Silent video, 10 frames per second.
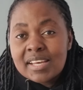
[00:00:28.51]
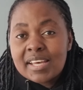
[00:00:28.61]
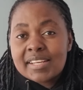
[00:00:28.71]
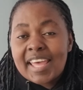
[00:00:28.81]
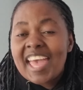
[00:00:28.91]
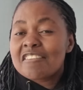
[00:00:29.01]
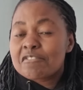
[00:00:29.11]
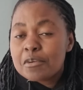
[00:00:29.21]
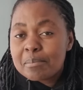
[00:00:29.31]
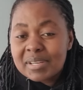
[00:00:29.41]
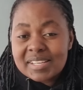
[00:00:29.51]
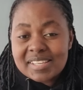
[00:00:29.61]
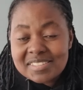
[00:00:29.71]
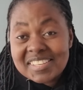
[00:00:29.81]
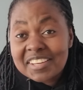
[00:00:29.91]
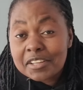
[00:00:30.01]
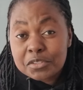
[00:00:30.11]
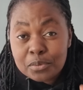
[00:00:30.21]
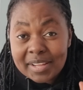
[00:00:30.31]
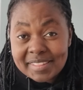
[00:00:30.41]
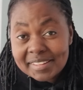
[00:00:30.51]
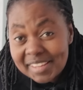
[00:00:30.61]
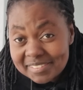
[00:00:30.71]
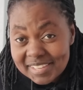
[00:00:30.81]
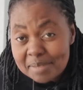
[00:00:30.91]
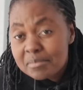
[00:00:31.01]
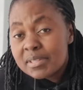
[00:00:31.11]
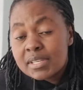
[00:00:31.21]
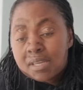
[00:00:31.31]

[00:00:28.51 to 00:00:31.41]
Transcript: And everybody is eager to write that exam.